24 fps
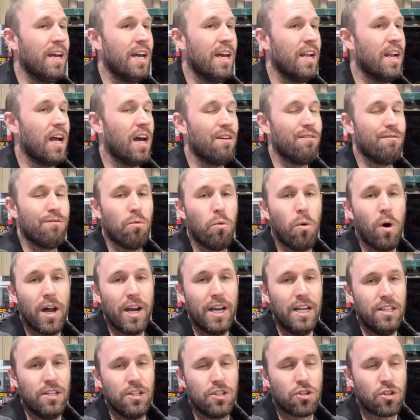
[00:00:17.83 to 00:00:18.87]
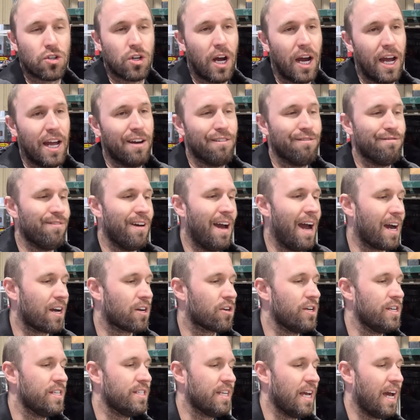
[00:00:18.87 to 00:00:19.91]
and I've wanted to try a
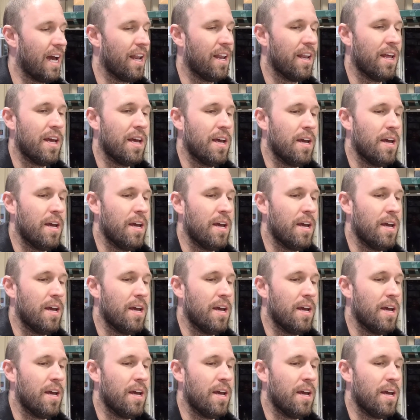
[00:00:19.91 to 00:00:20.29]
factory set